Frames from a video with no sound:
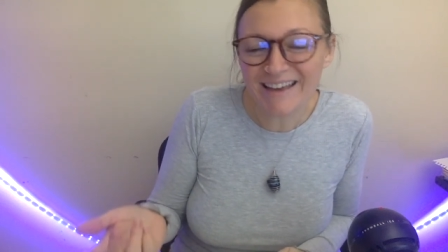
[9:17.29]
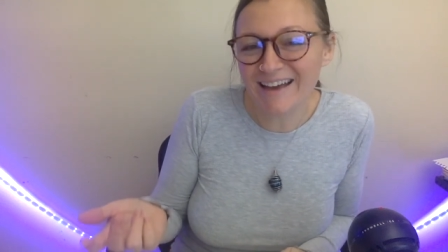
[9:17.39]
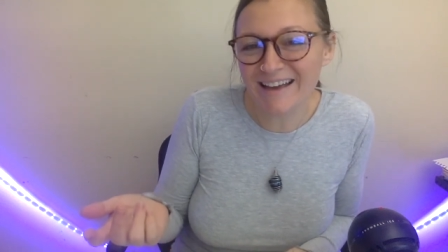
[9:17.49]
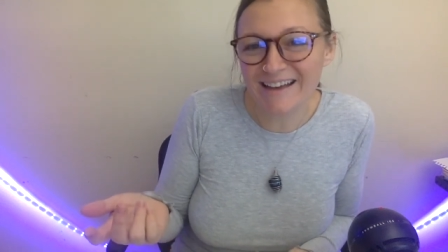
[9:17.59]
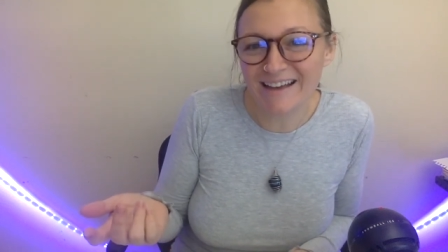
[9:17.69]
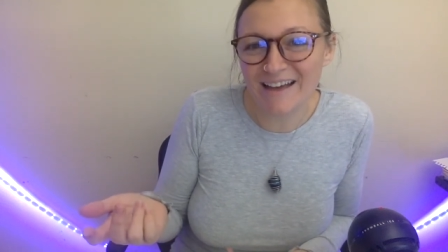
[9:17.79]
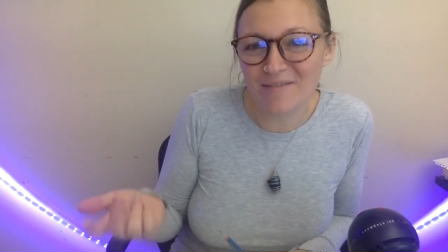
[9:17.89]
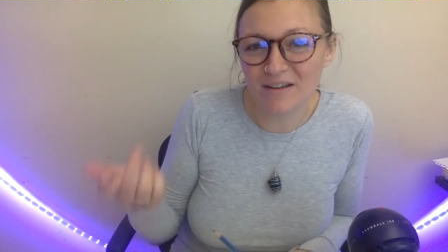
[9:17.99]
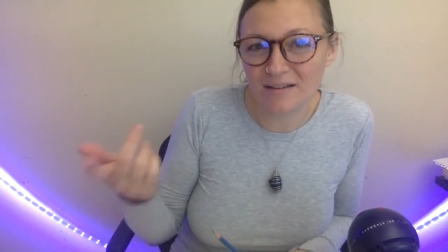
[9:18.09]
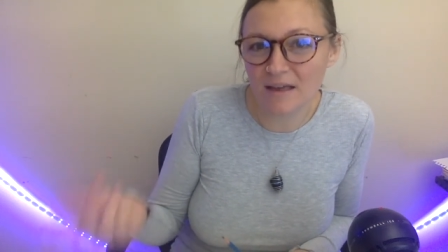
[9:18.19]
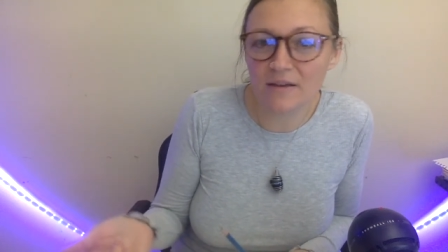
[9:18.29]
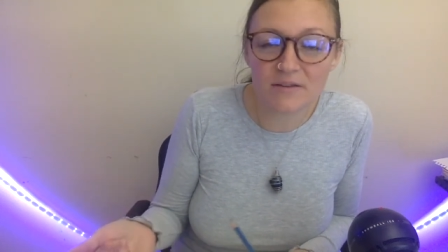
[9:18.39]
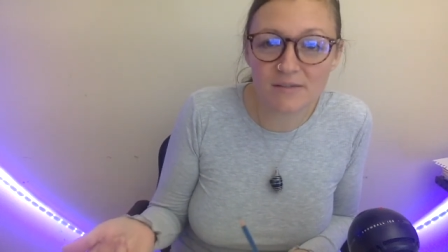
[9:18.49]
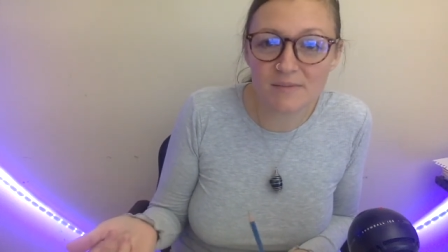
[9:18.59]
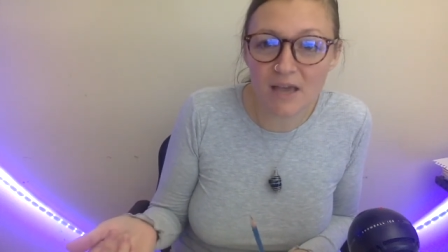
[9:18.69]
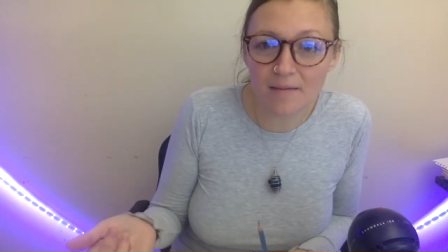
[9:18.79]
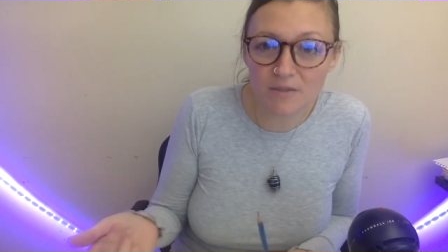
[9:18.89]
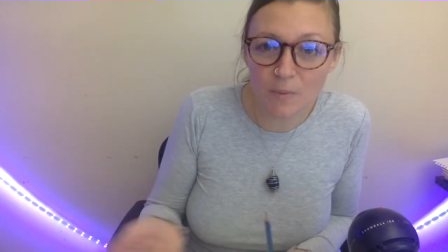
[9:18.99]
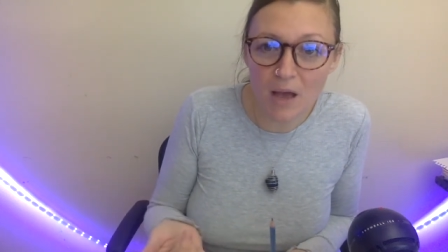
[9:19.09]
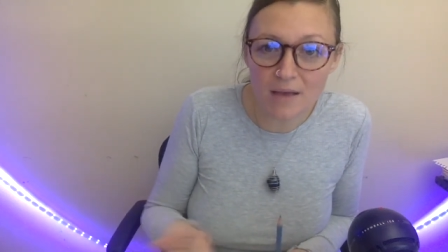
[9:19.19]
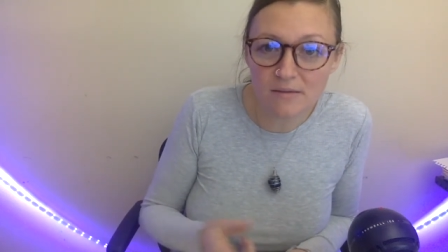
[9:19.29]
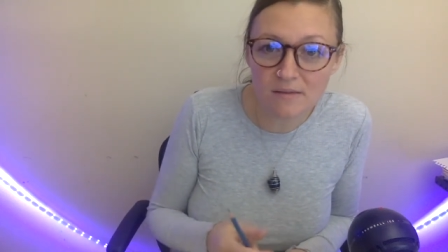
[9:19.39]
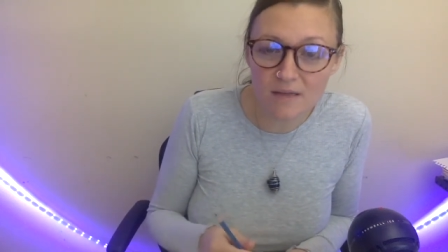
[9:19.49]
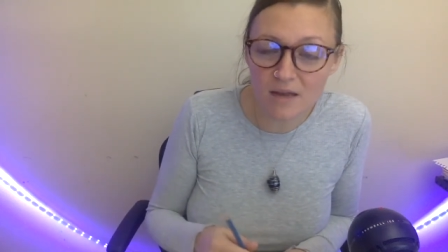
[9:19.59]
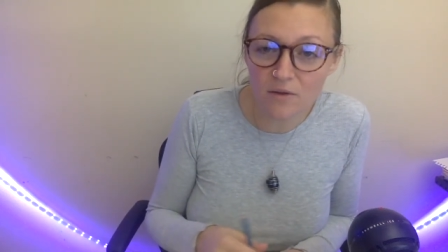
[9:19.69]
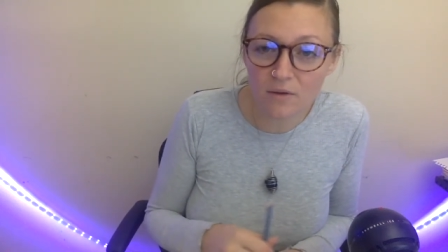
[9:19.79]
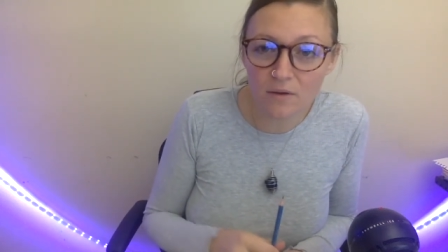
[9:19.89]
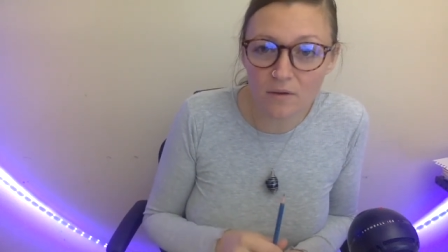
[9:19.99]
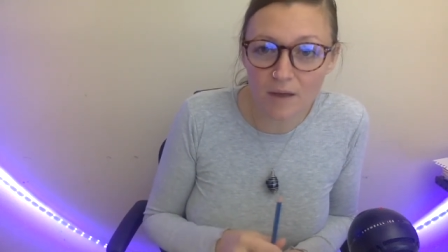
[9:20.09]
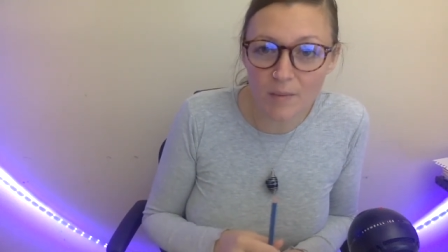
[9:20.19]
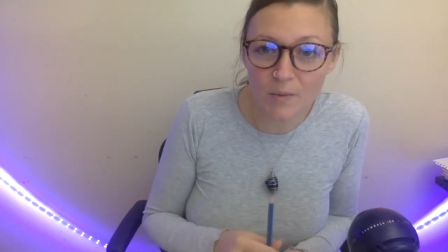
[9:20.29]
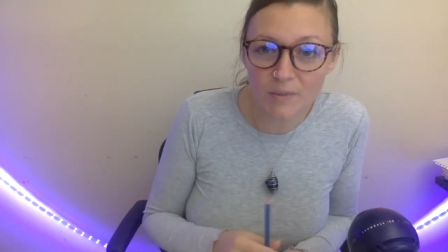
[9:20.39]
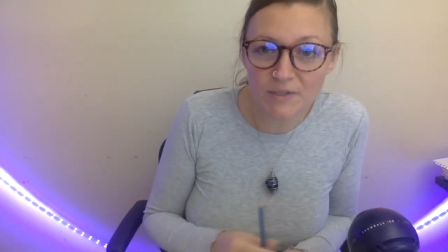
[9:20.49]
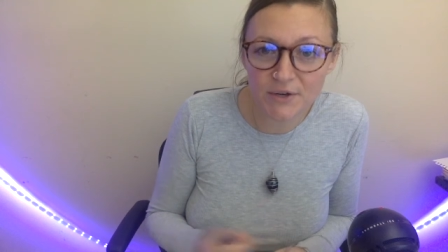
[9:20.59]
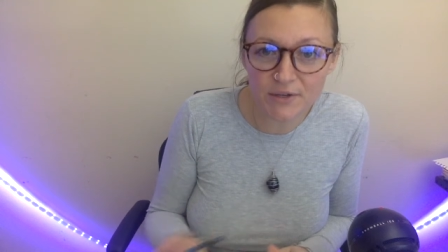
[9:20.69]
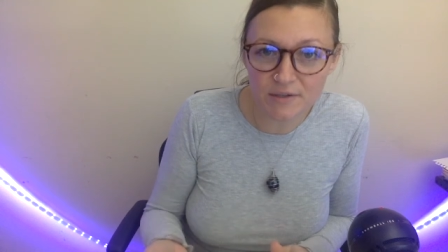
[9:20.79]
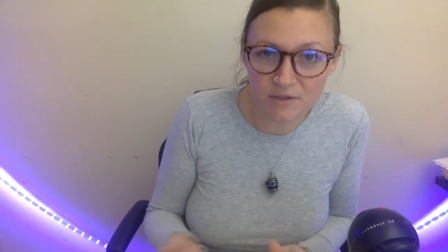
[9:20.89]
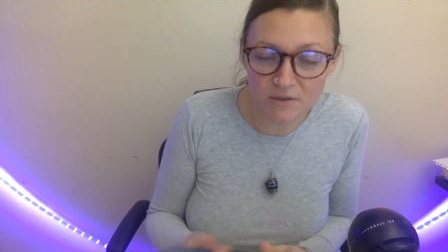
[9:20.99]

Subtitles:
I'm going to allow you some time to pause so that you can go grab your materials.